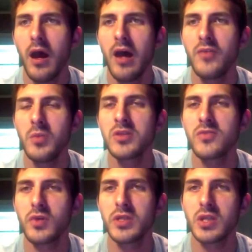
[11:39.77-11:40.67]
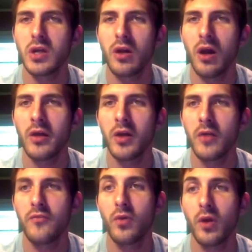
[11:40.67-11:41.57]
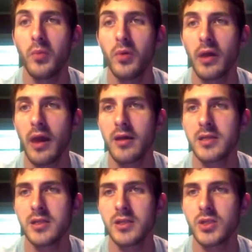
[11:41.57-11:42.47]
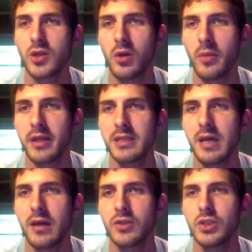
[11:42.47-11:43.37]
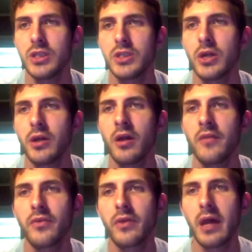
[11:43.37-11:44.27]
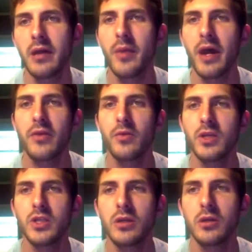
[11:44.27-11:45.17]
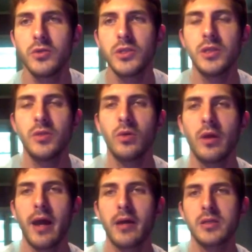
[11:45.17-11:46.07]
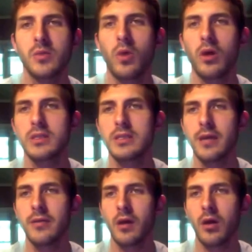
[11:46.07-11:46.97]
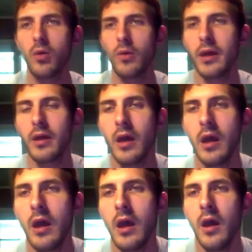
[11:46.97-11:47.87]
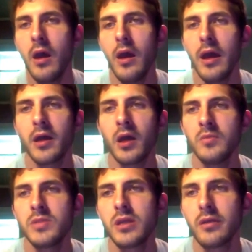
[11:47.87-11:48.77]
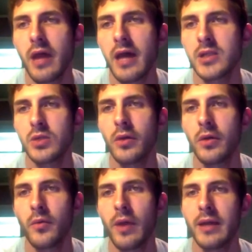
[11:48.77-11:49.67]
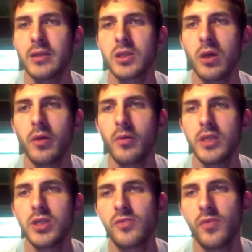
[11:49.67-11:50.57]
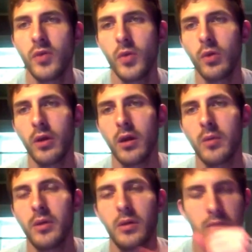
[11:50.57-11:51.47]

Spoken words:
A female's voice is heard calling for her book. Allison is startled by the sound. She is turning off the light in the bathroom as she closes the door. Allison walks down the hallway and comes to the last door on the right and slowly reaches for the doorknob.